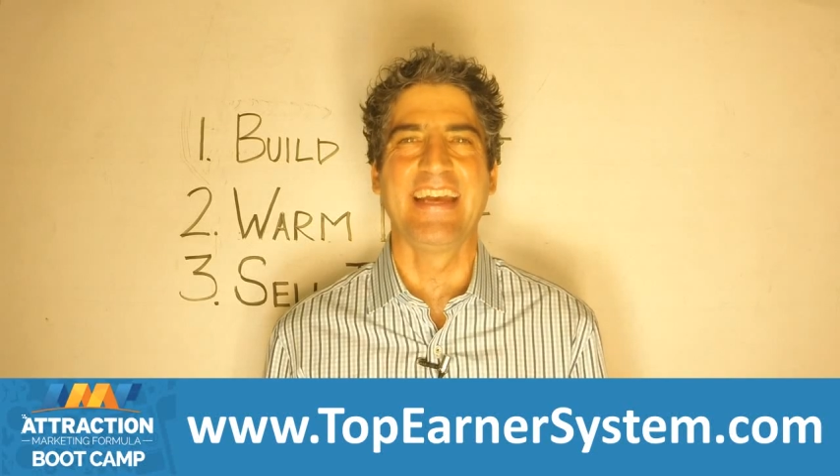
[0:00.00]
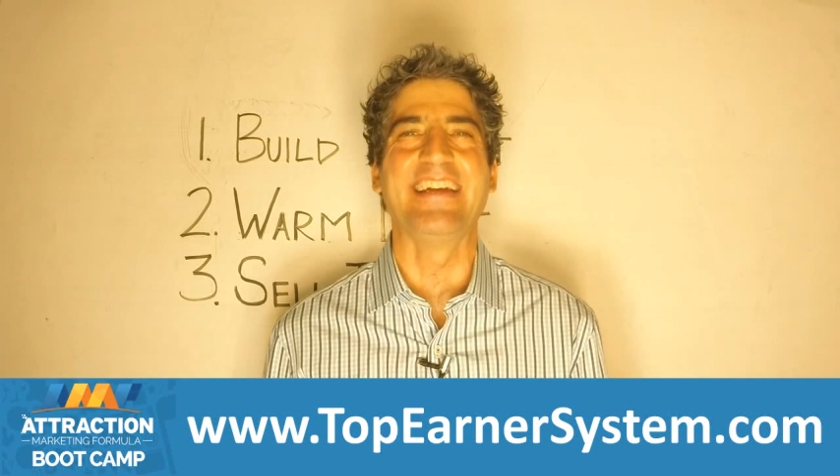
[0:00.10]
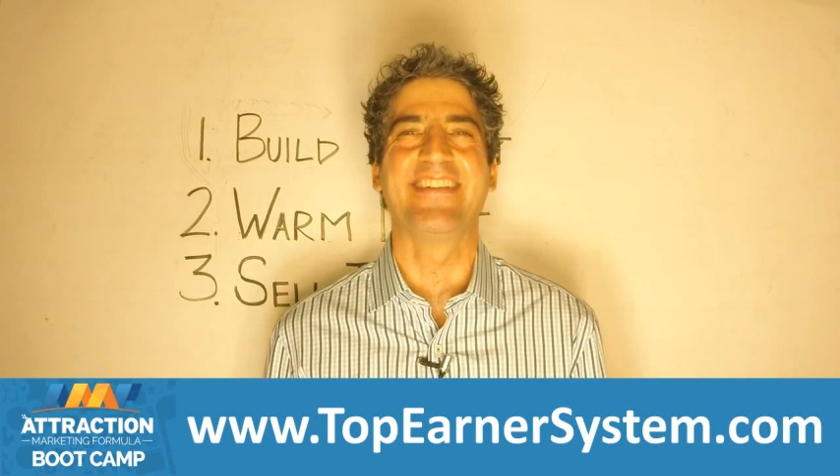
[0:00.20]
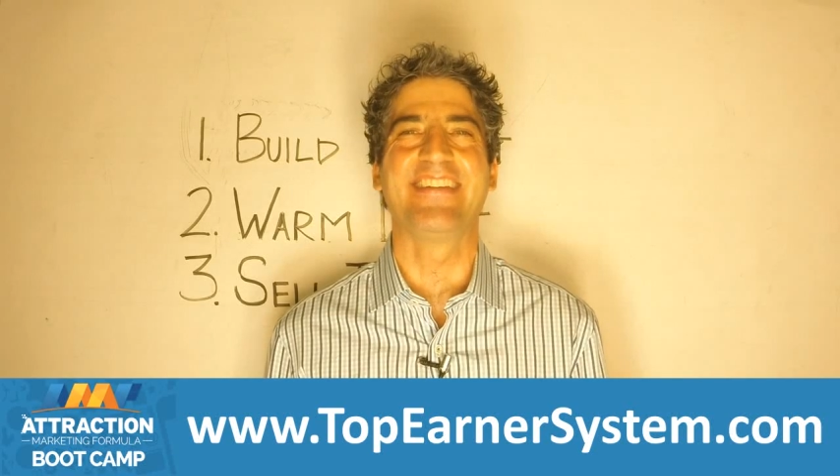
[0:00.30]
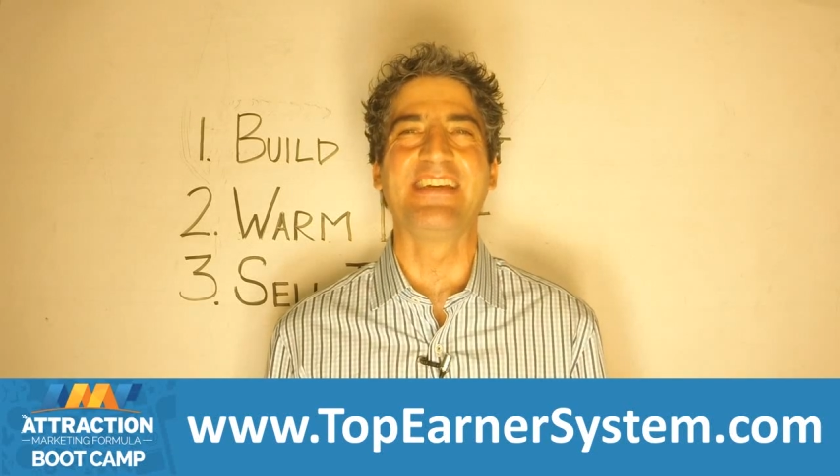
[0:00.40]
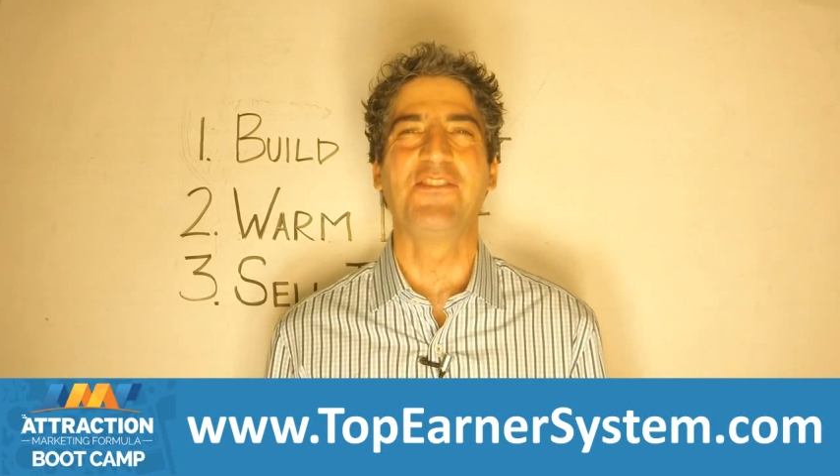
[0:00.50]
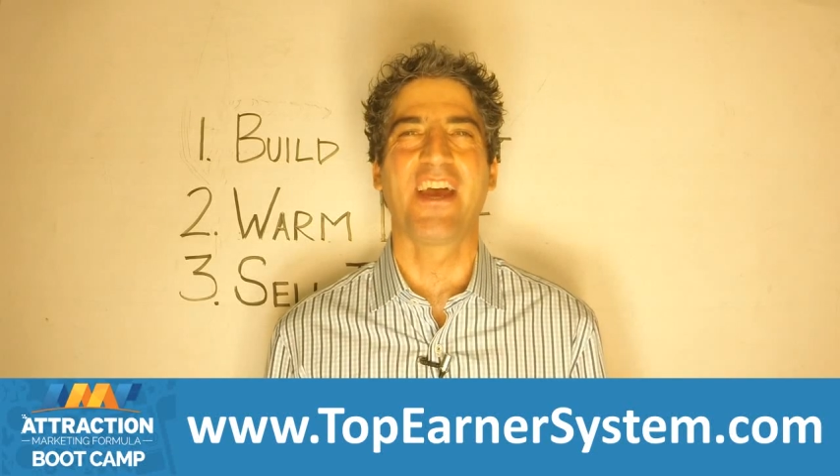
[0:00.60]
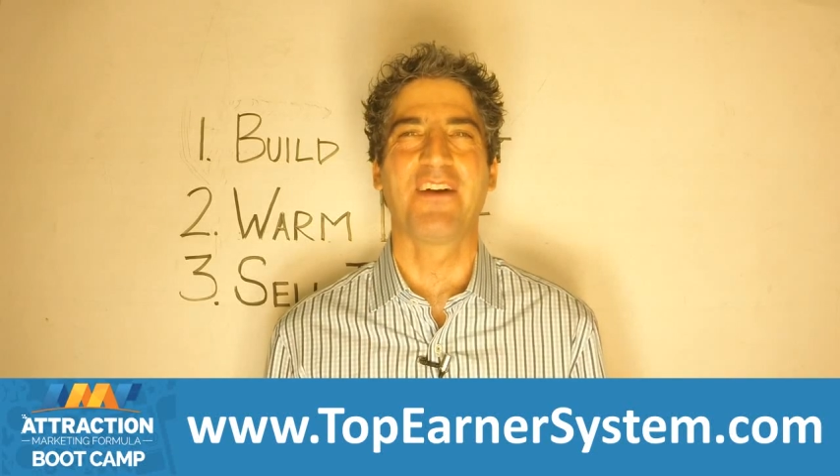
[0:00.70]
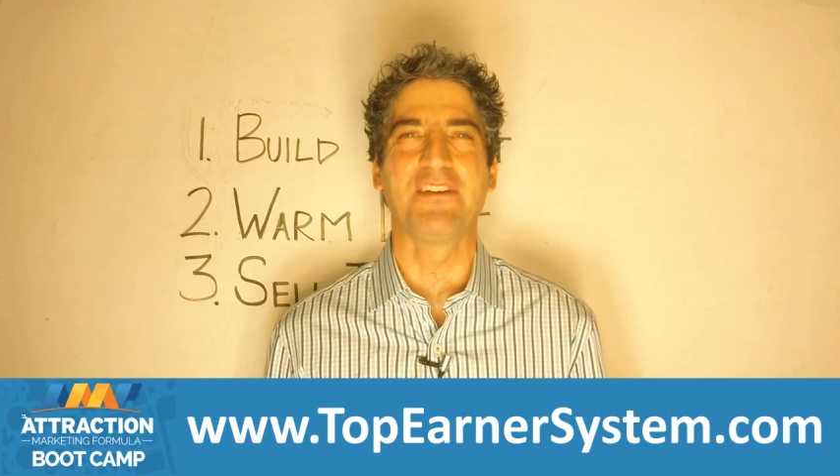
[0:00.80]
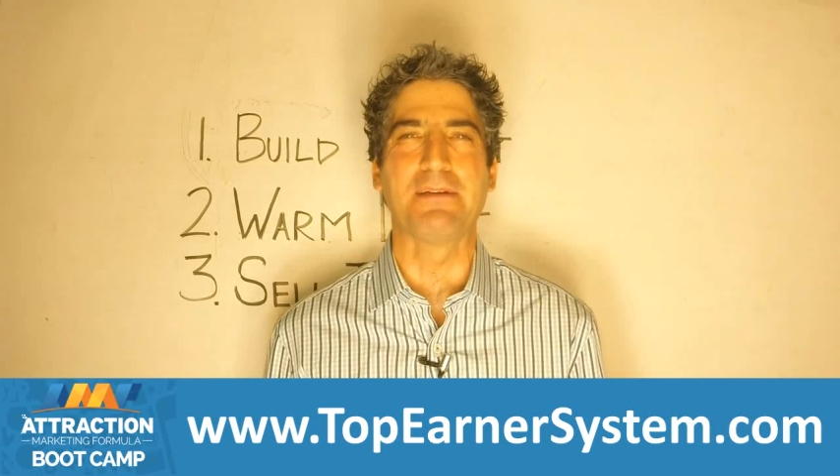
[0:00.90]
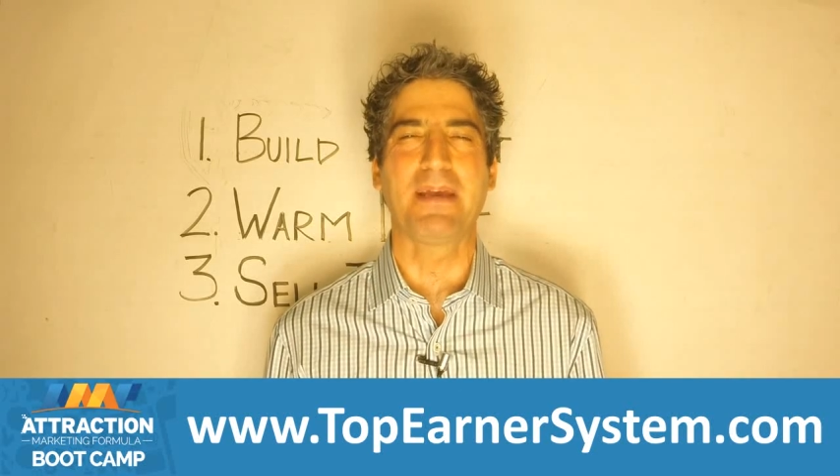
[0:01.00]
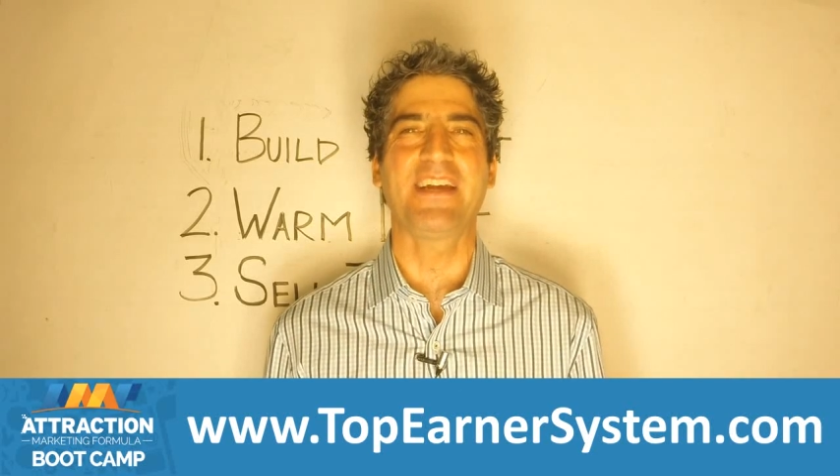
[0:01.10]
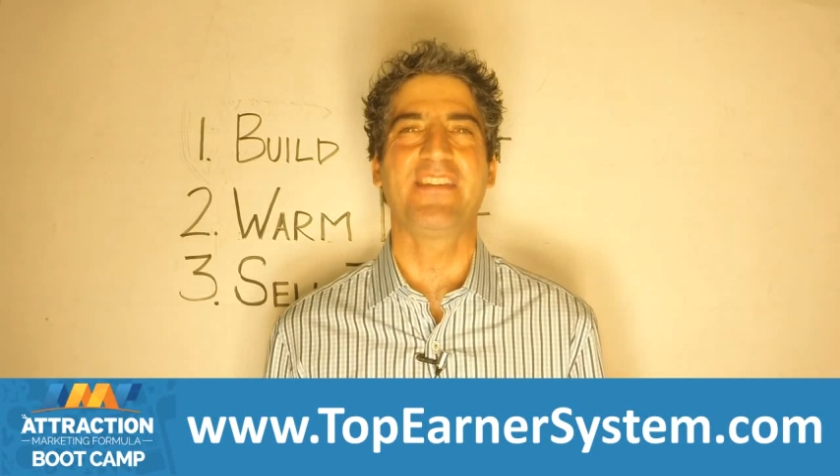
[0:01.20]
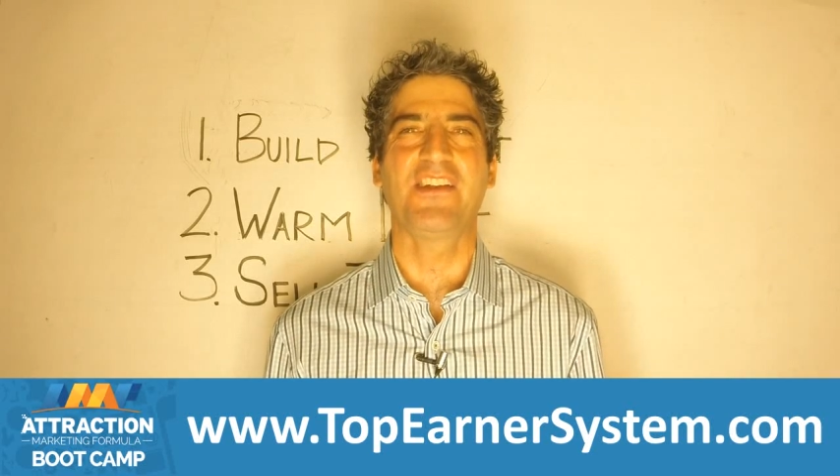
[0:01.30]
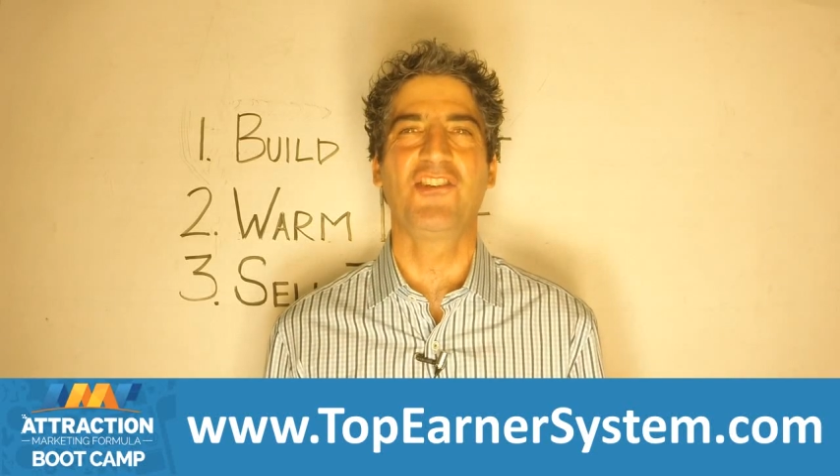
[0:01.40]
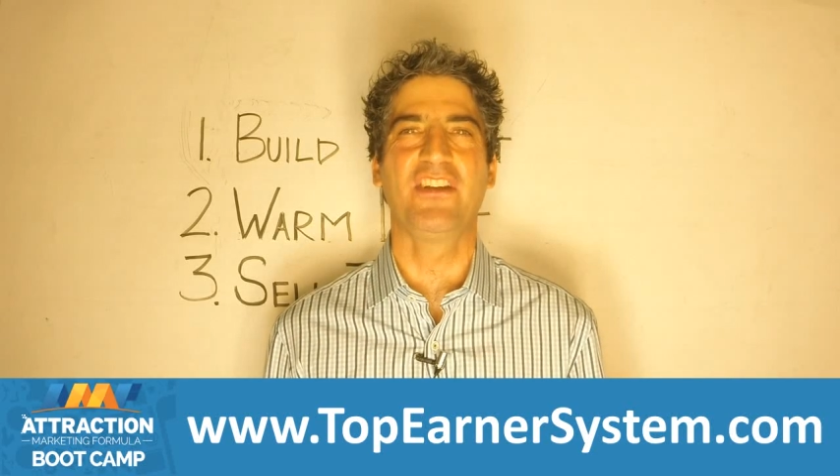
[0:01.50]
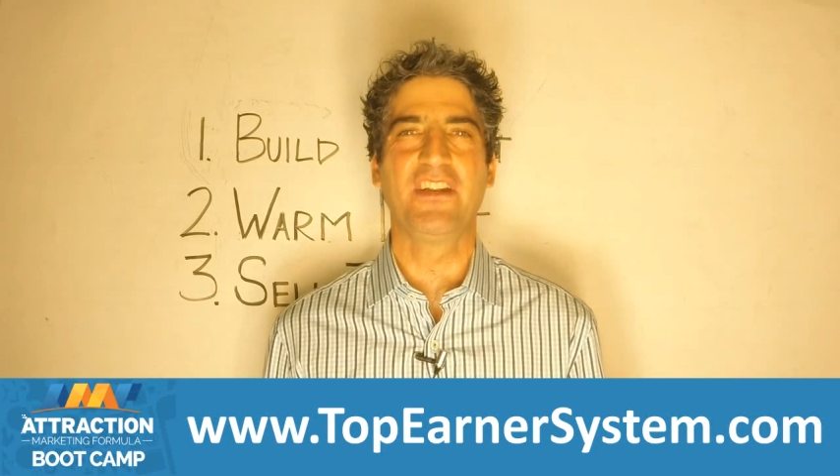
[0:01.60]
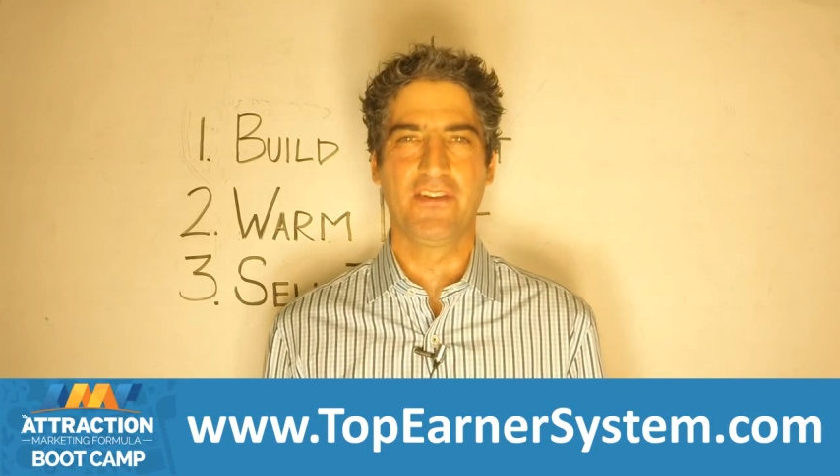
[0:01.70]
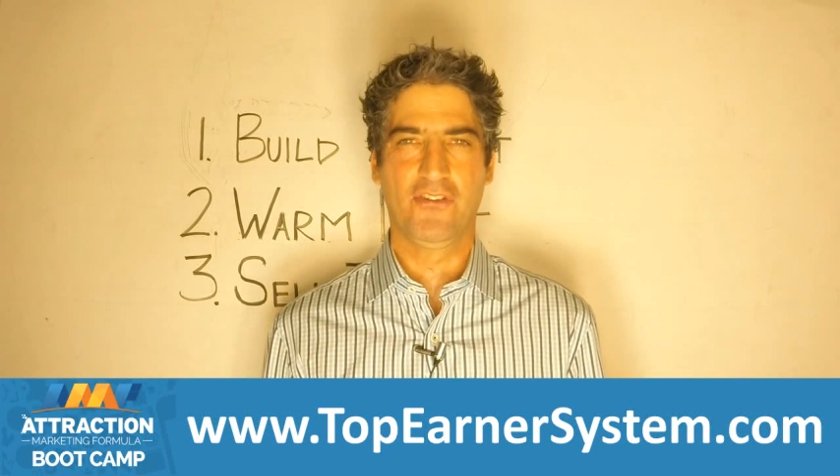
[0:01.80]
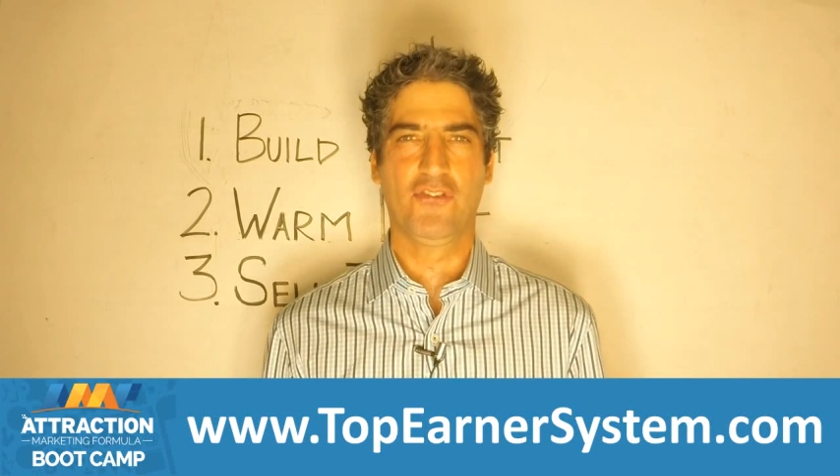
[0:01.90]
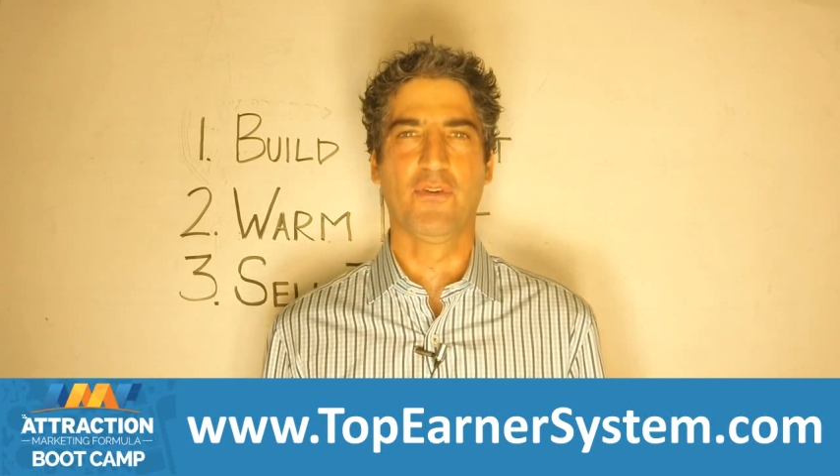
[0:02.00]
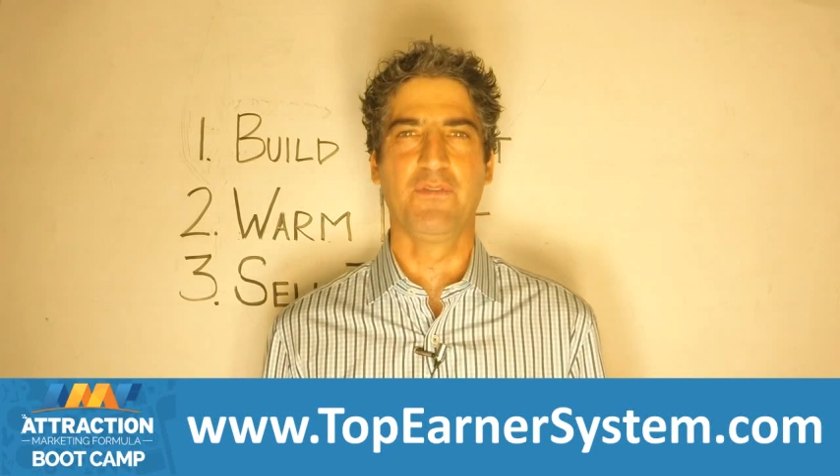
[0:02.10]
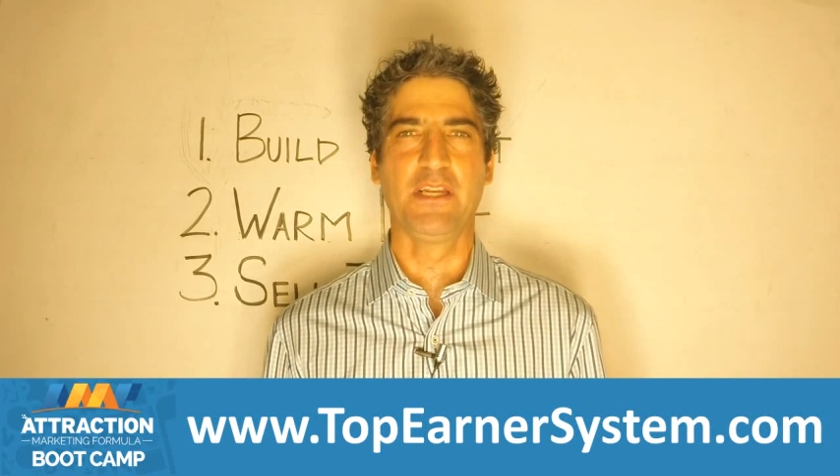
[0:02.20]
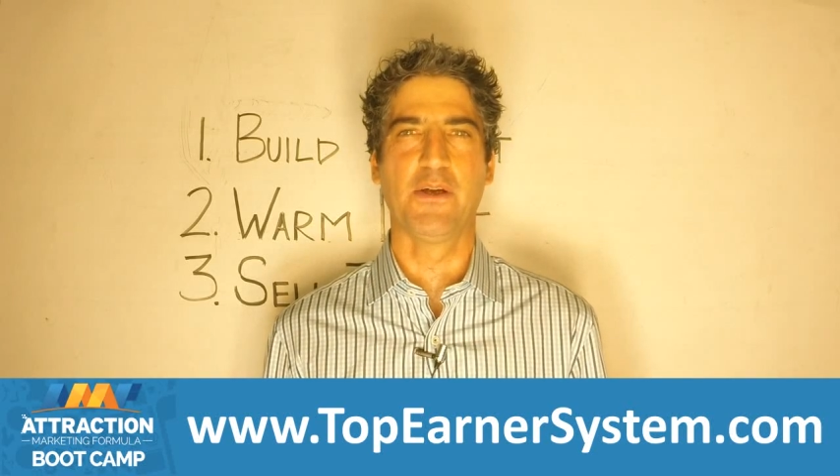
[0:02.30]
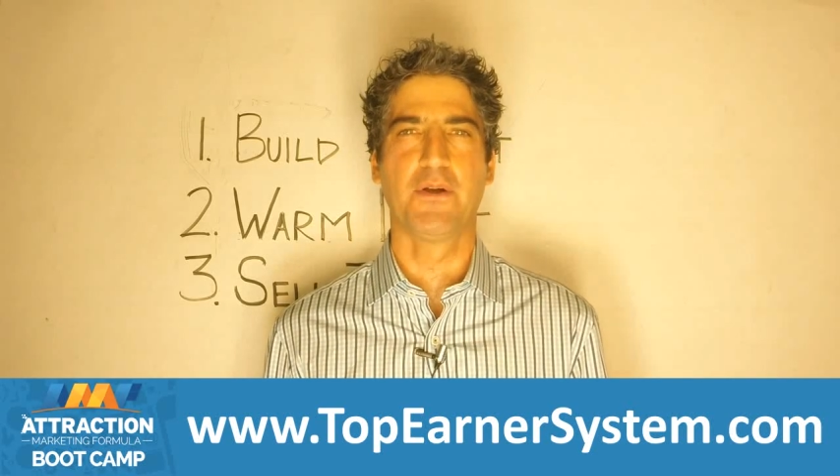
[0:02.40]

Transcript: Hey, it's Steve Jaffe. Pay attention in this short video.